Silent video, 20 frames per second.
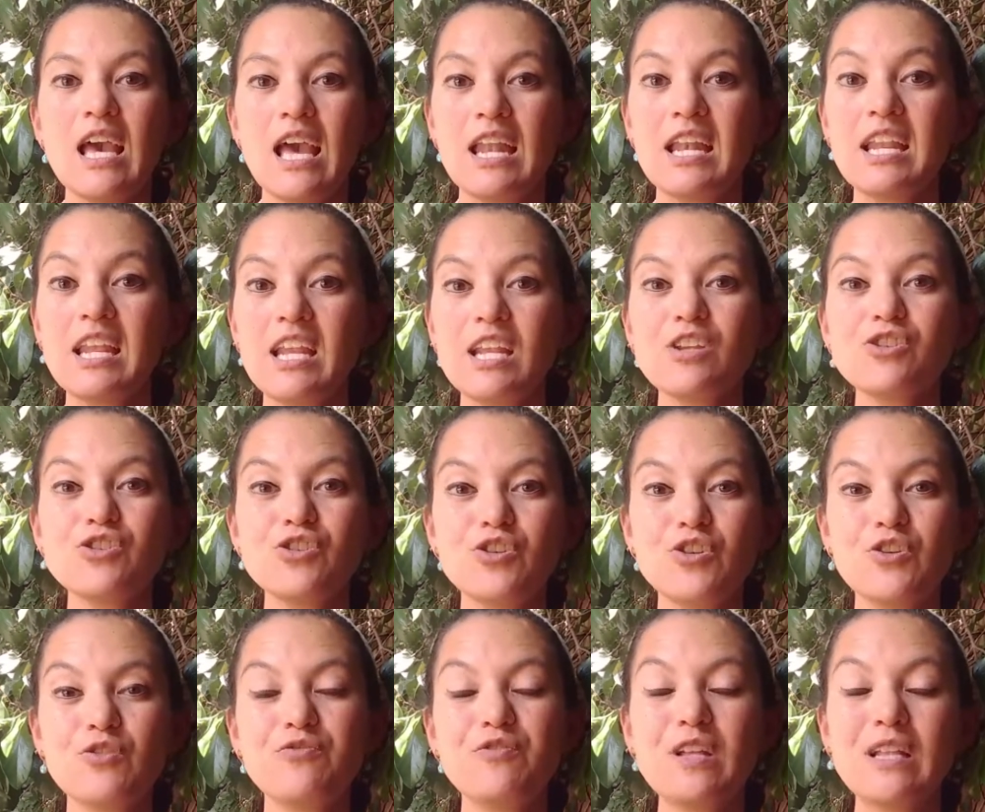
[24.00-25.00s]
needing
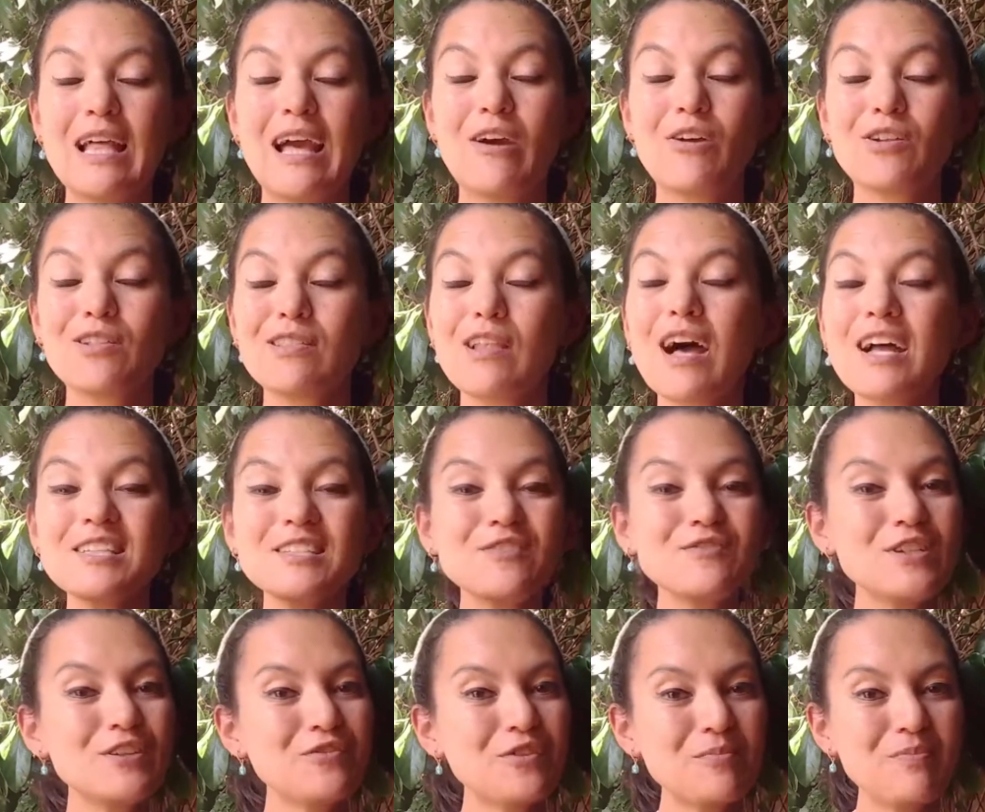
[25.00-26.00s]
to fill out lots of
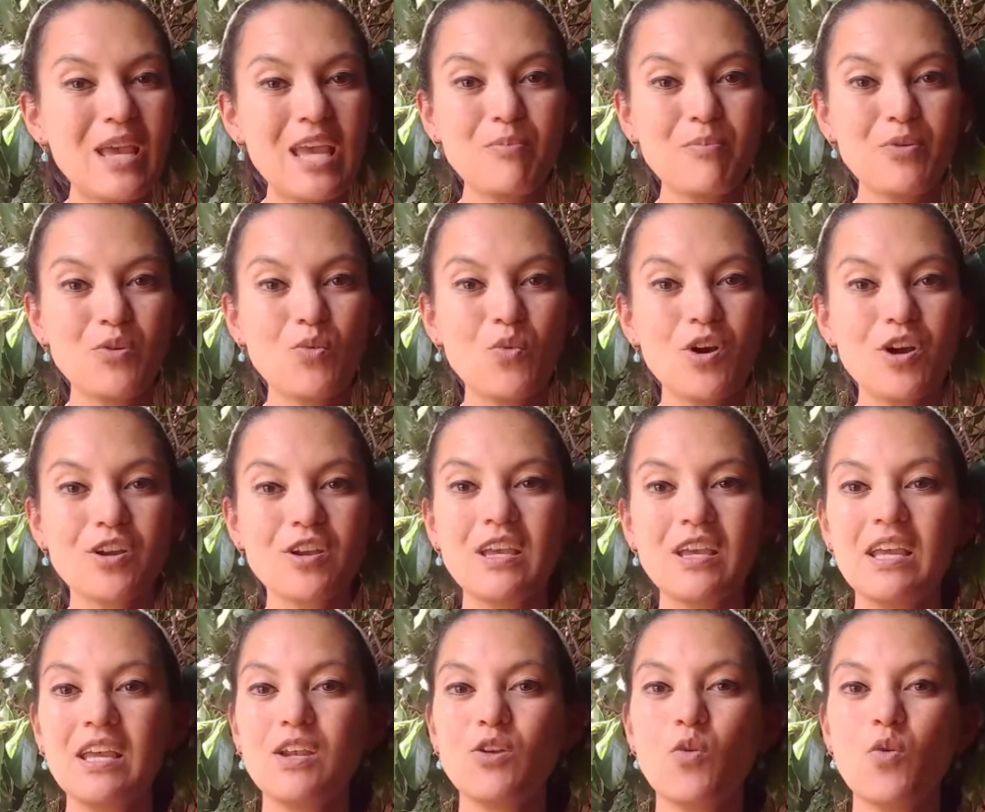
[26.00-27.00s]
different paperwork
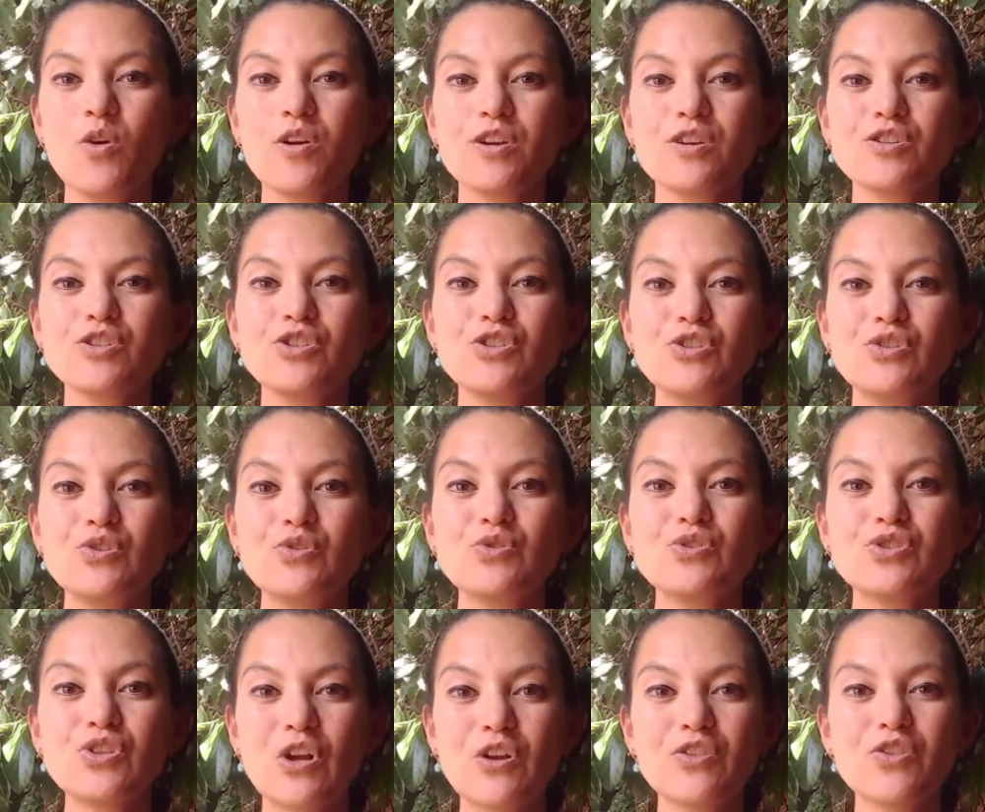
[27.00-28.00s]
in order to
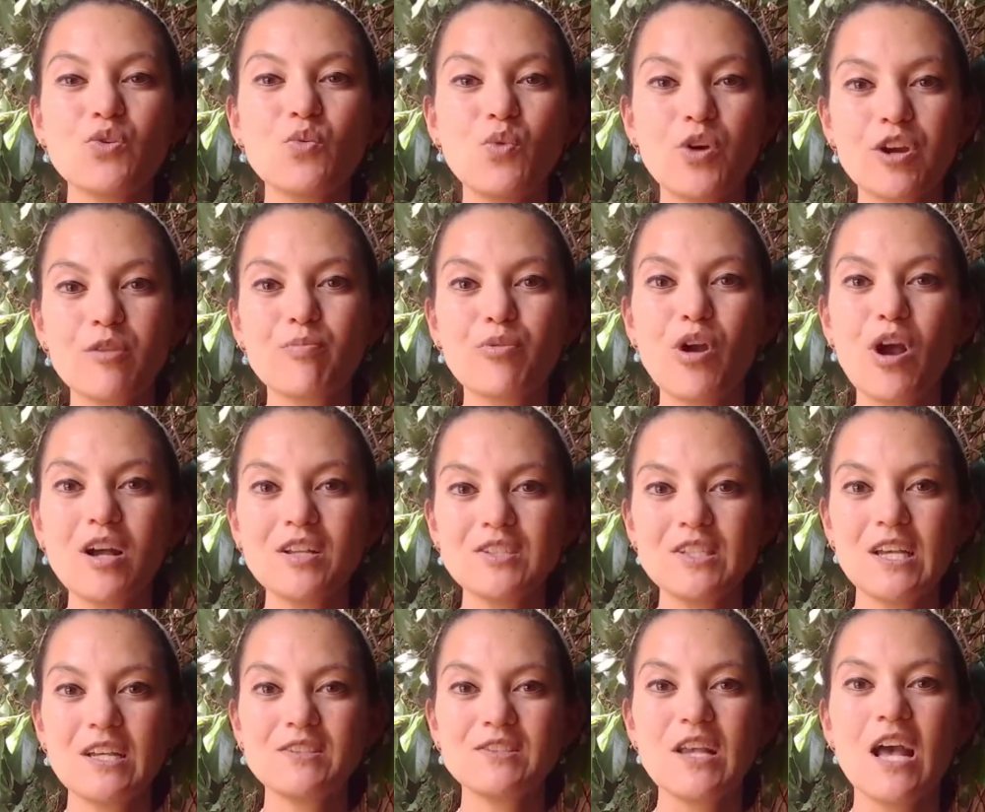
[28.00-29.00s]
start the work
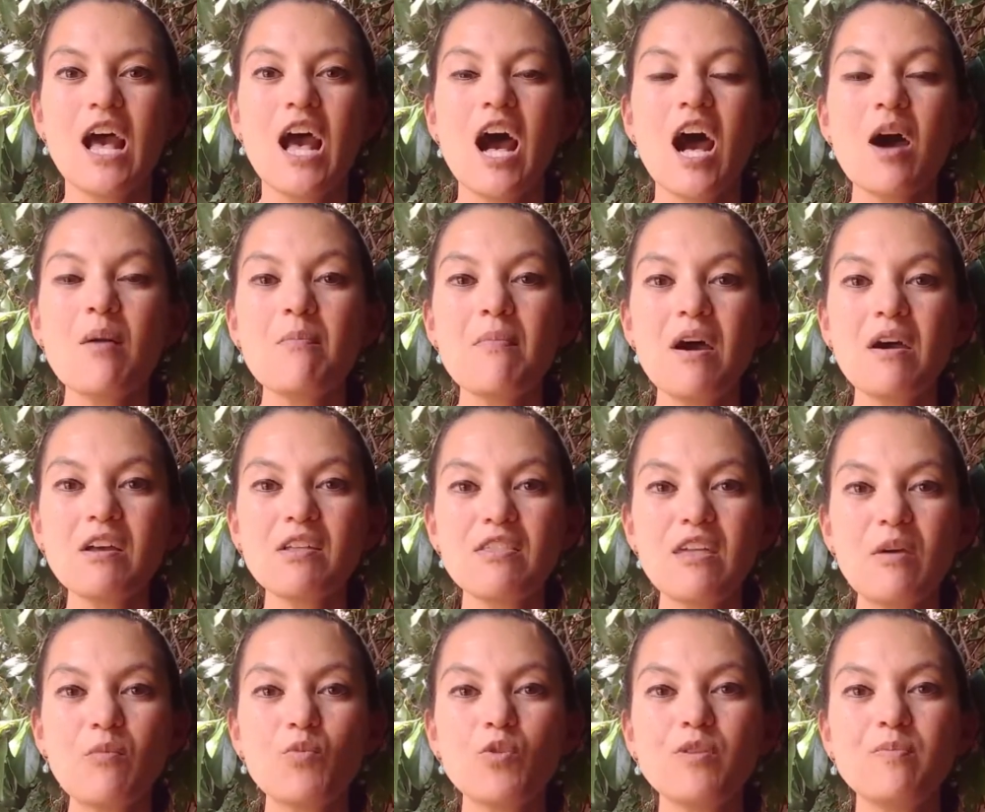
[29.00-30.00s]
process. Among
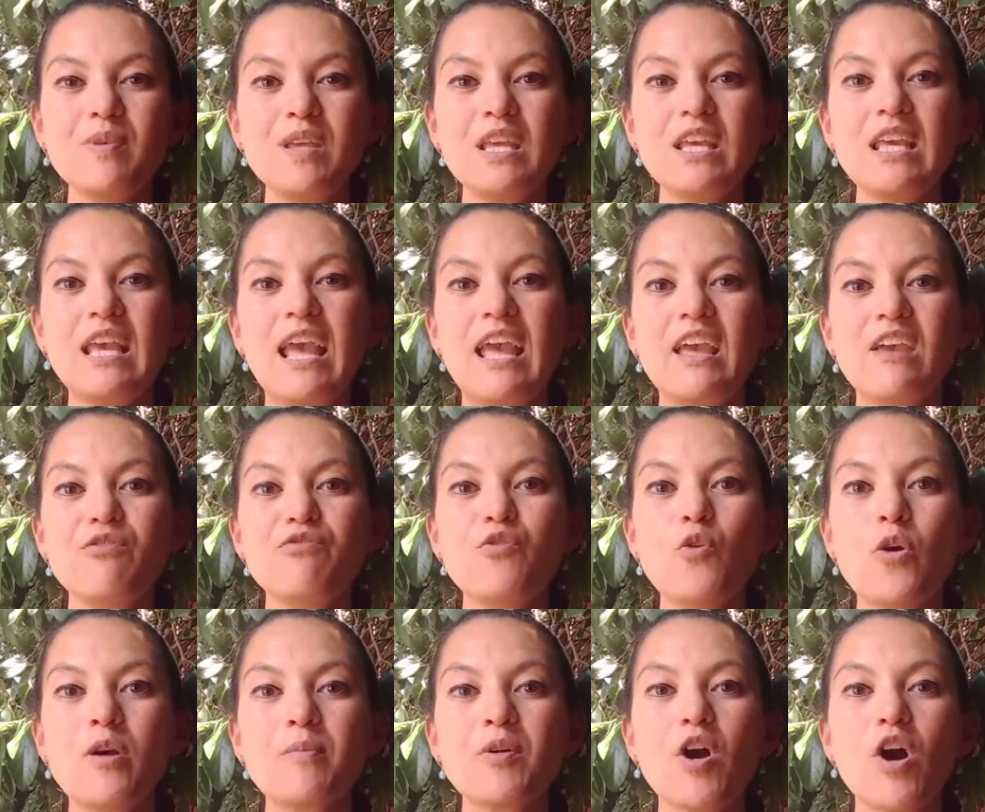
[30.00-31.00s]
them would be a
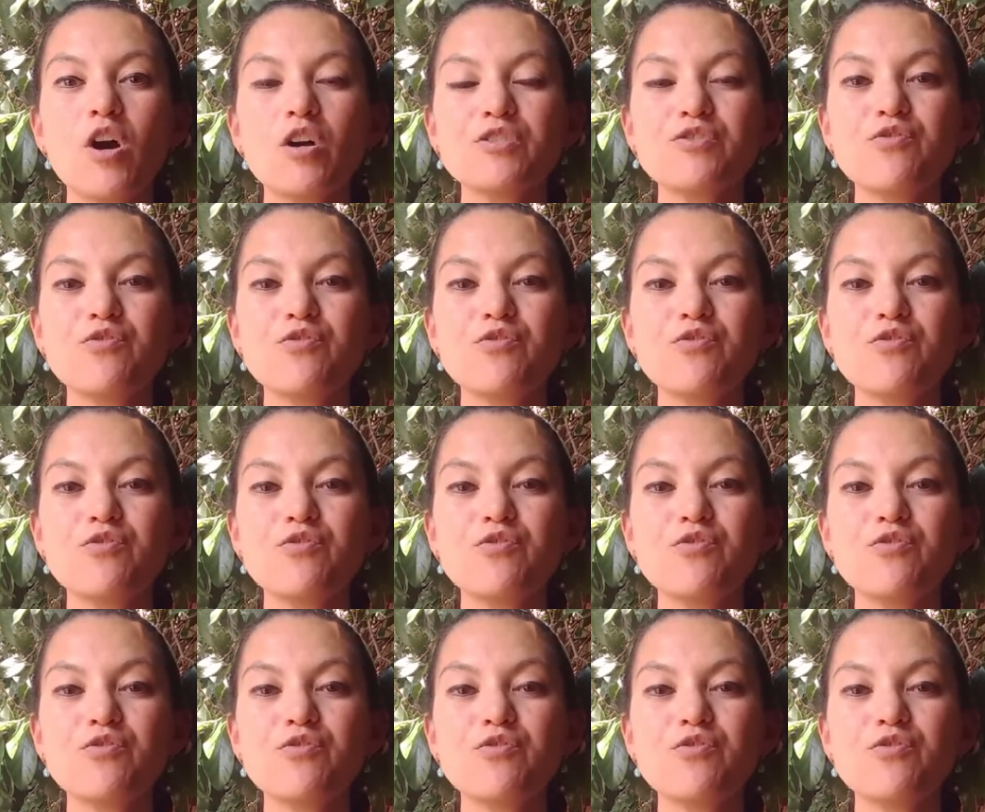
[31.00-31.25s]
form called